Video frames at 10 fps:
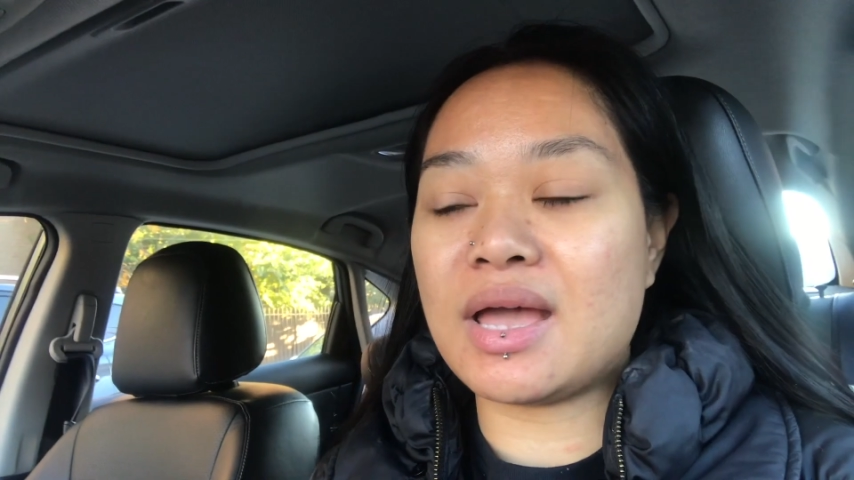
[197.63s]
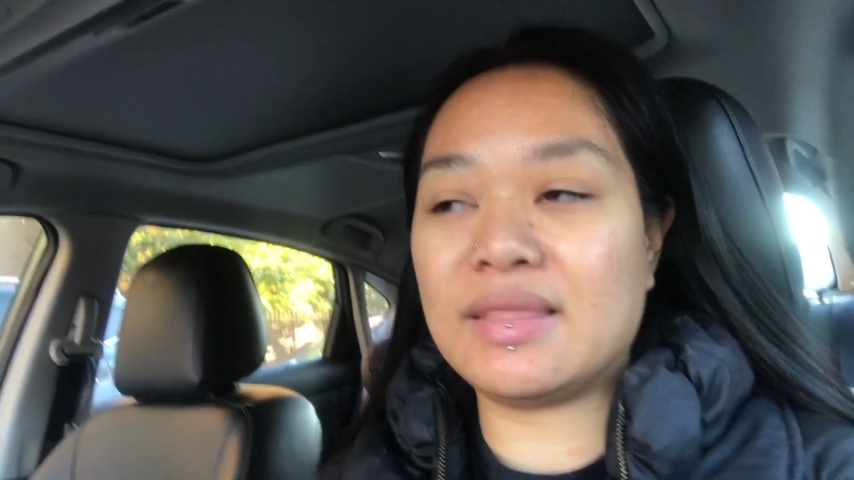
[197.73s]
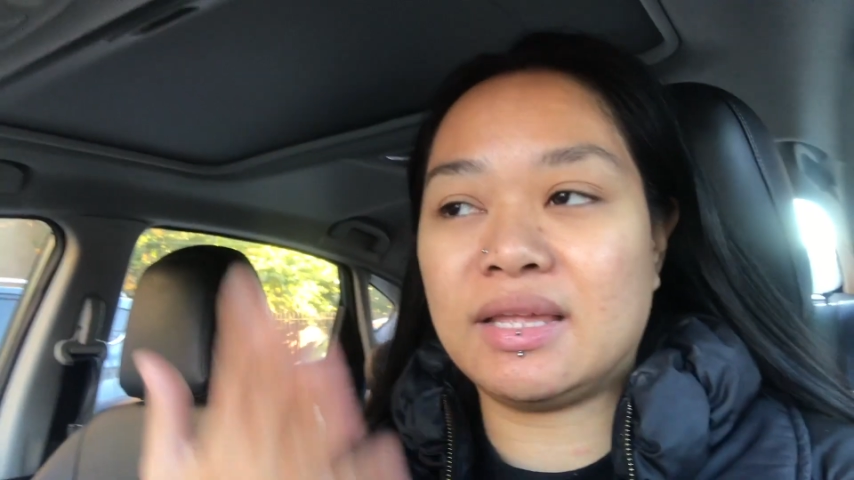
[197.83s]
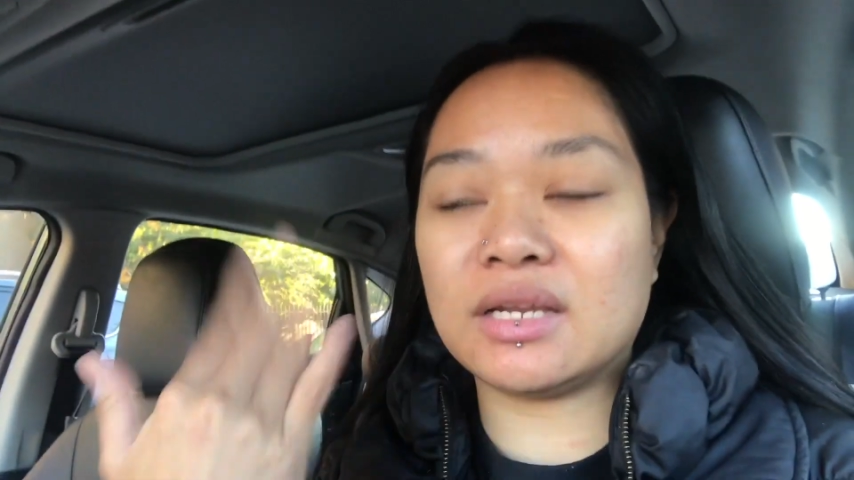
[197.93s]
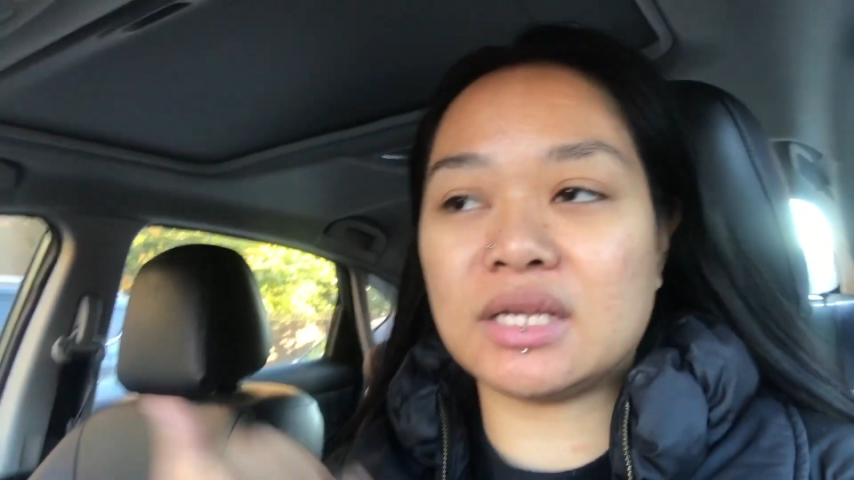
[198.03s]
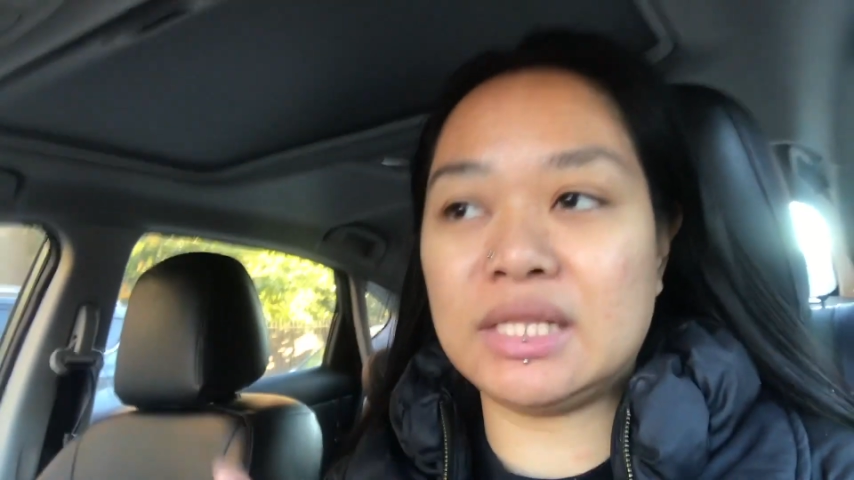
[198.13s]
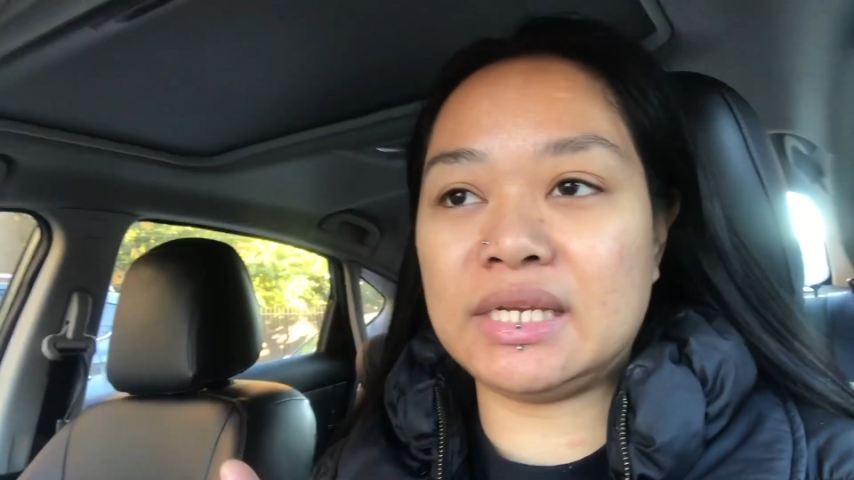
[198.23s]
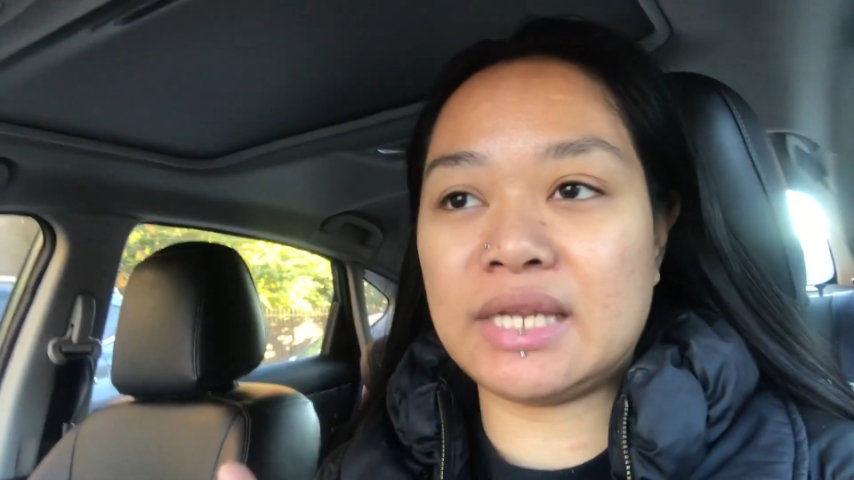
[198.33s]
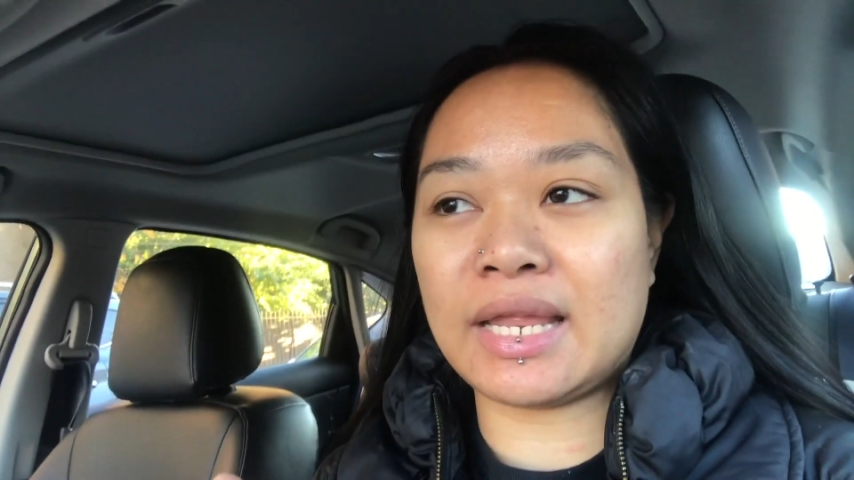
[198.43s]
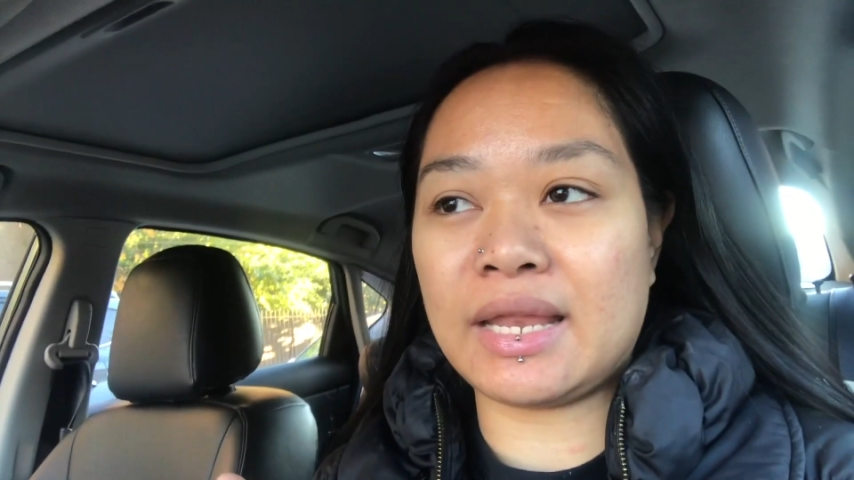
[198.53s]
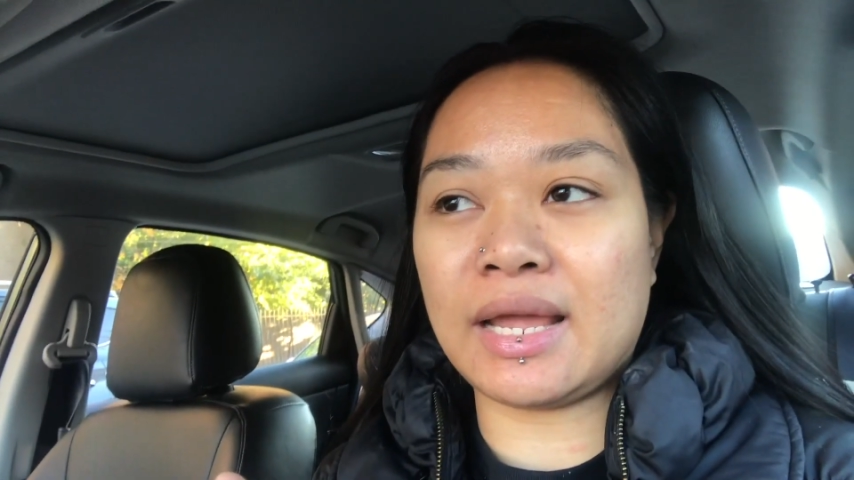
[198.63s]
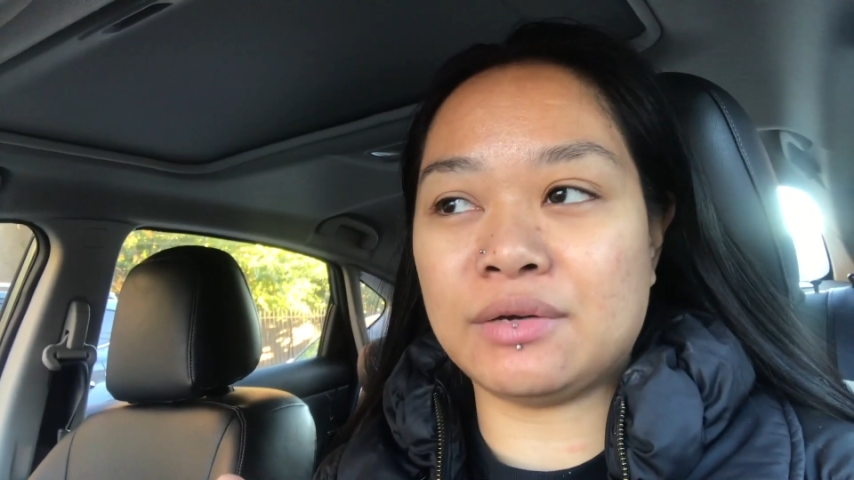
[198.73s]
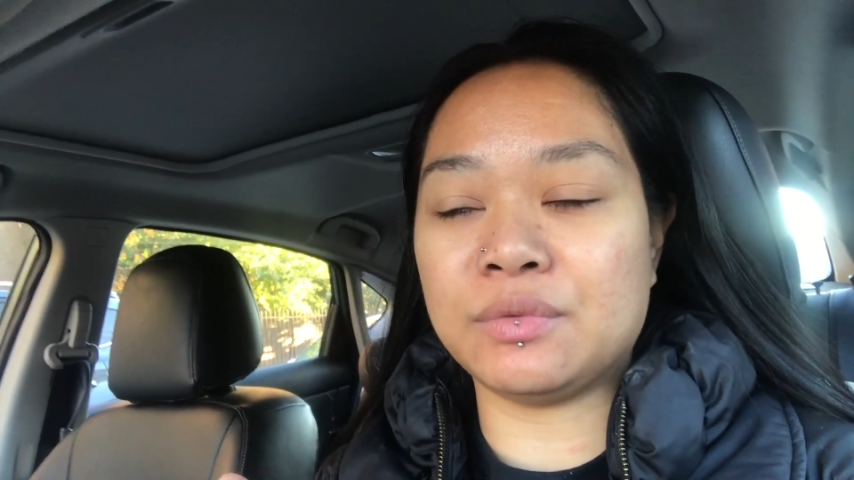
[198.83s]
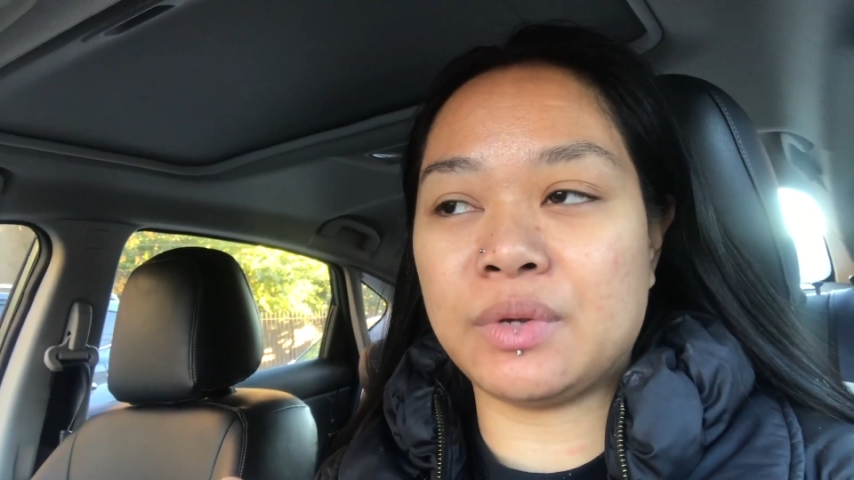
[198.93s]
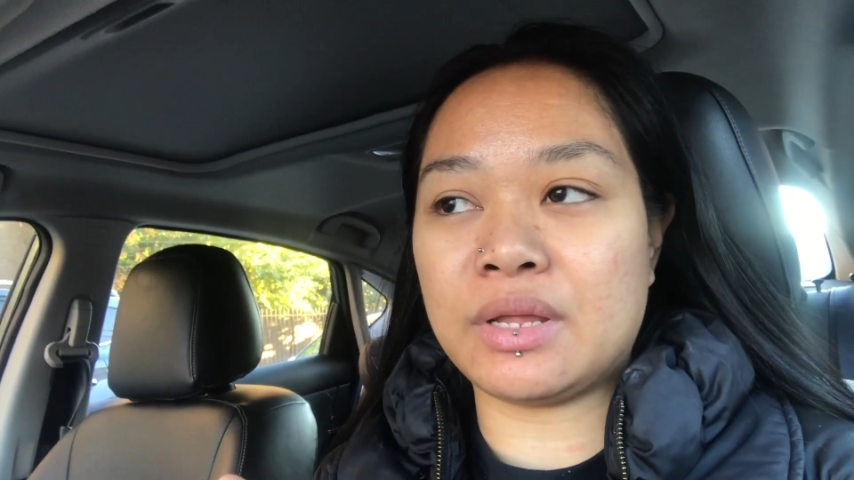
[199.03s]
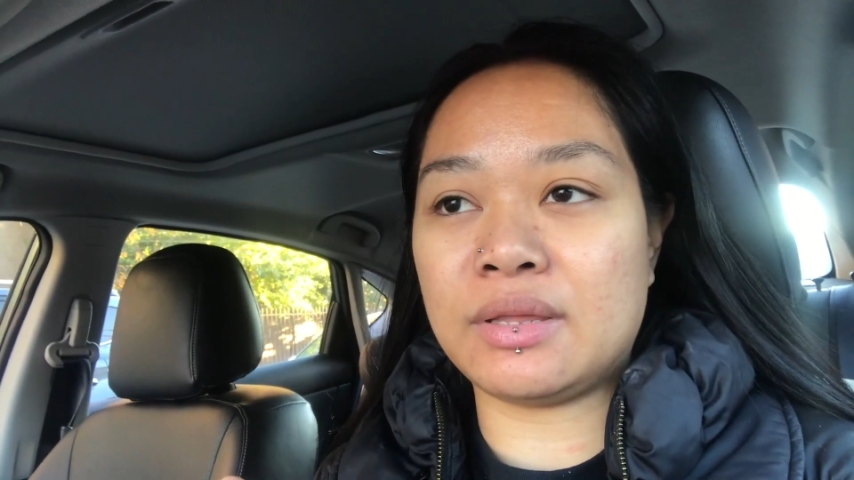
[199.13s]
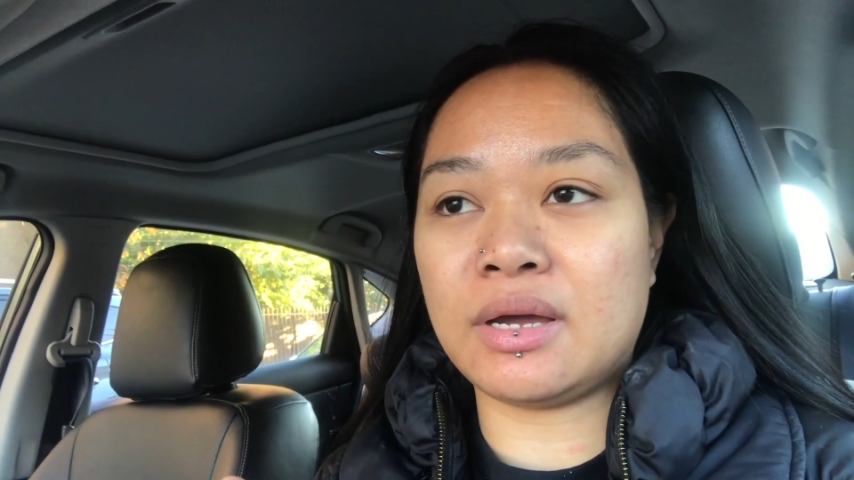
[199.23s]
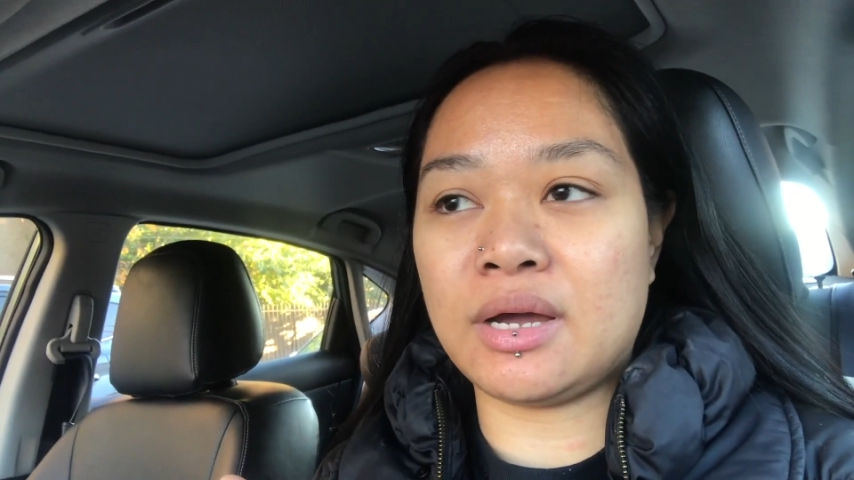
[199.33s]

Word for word: and then cleaning it out with